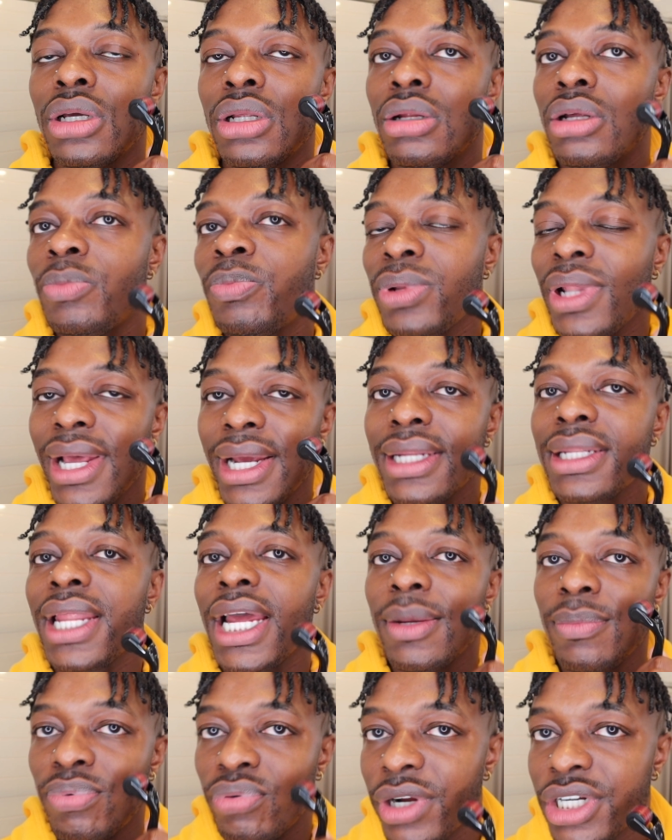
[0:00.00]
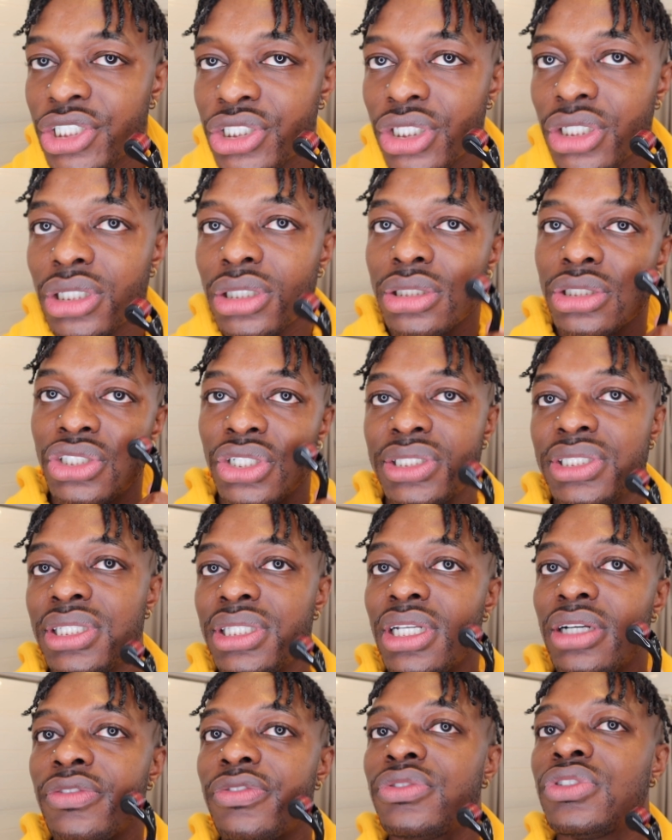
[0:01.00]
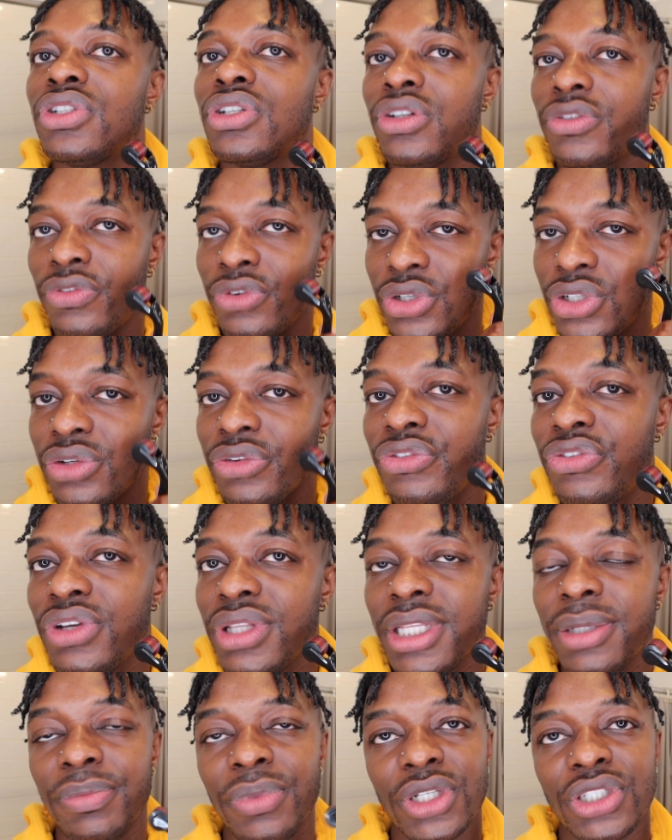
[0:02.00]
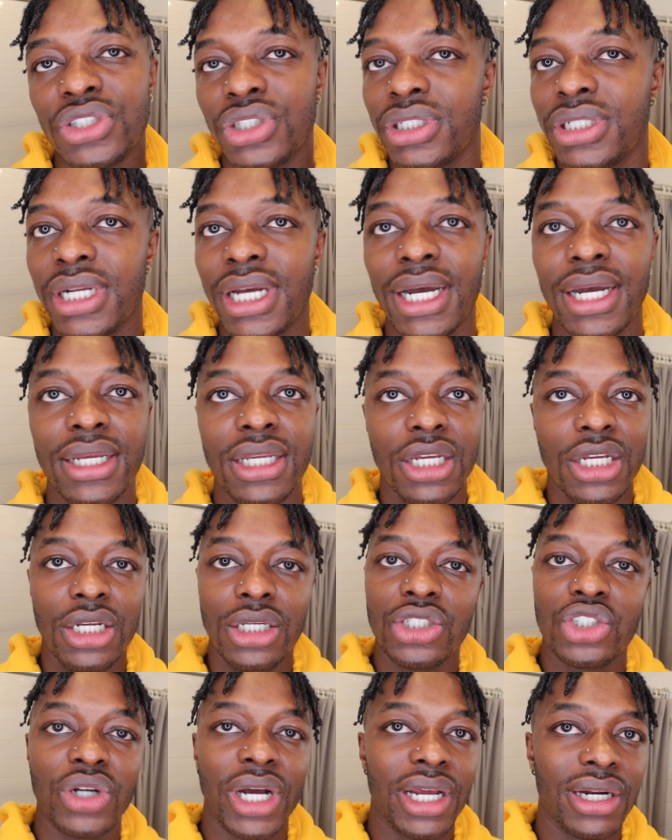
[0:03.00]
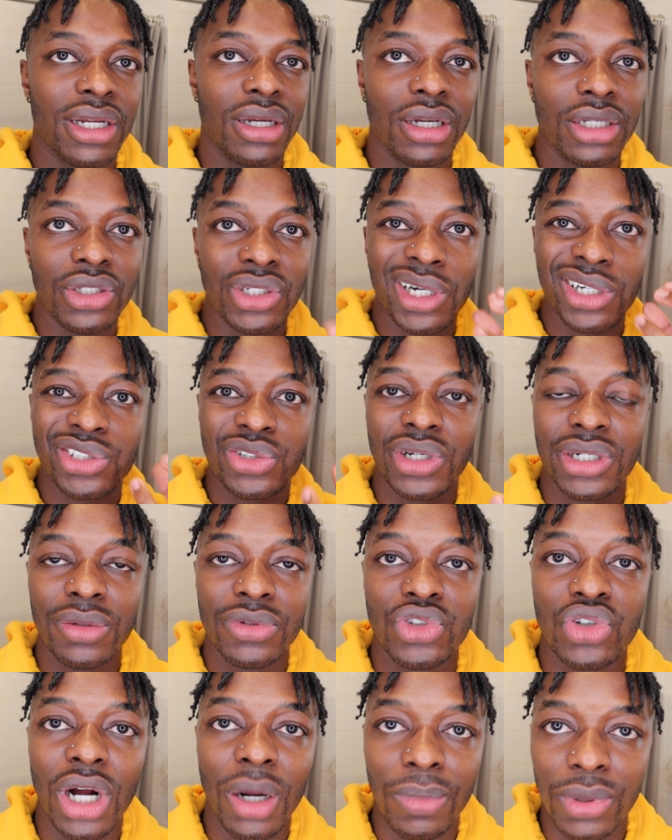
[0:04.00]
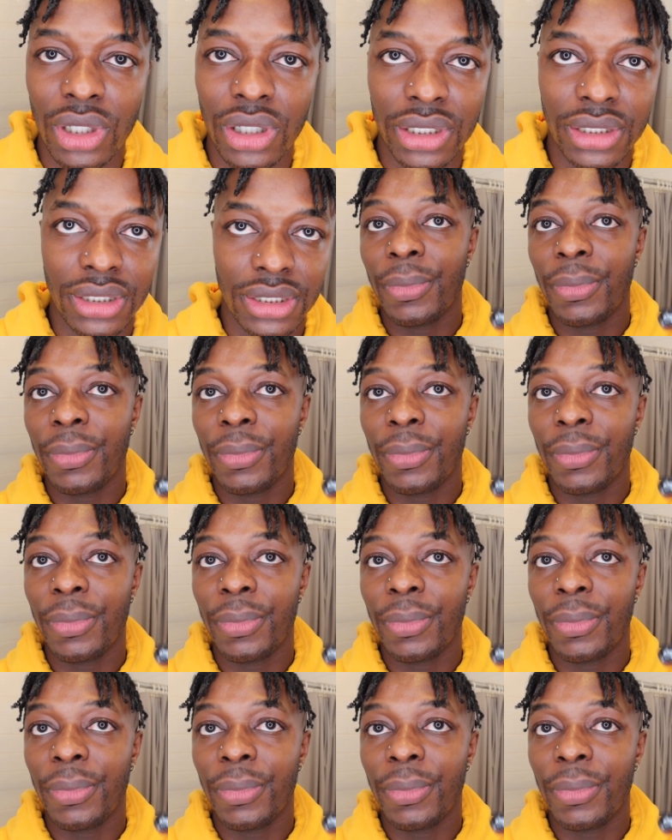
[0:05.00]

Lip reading: apply light pressure, just enough for you to feel it, but you're not trying to draw blood.